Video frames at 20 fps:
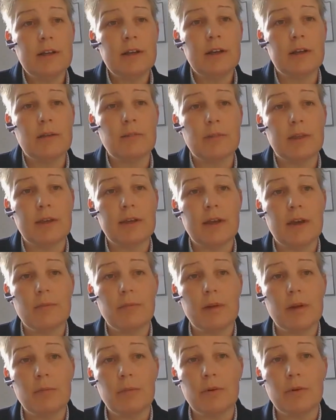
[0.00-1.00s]
that can
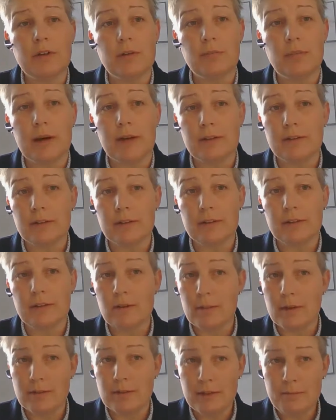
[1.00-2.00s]
be reported back to
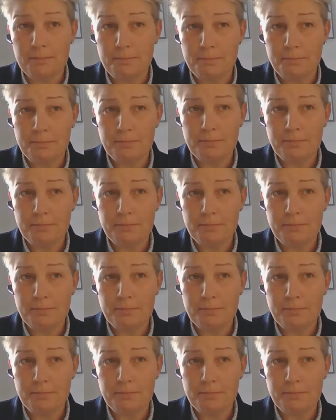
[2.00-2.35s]
committee.